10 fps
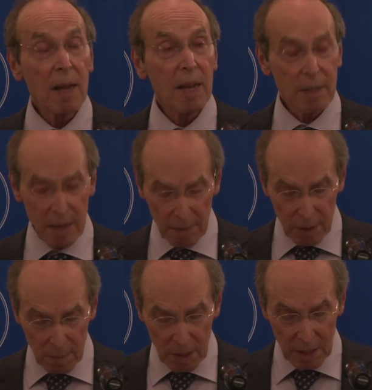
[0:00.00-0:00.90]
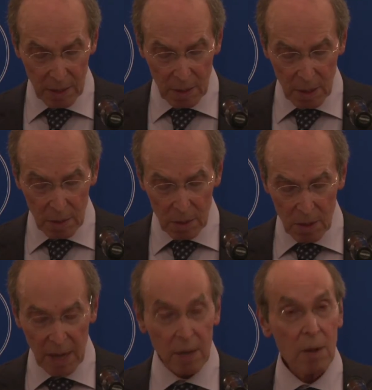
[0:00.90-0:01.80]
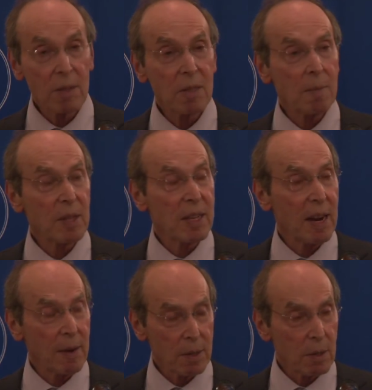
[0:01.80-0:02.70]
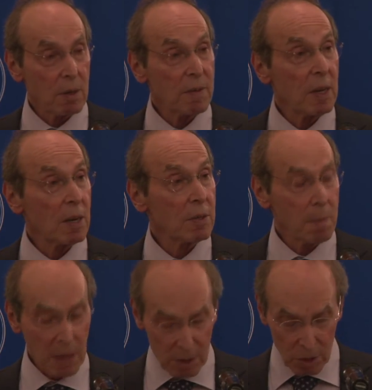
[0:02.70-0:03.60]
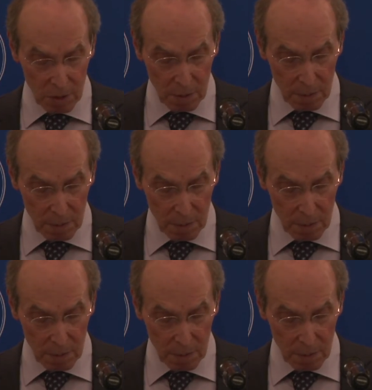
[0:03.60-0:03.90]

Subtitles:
and inevitably to take on some of the character of an occupation.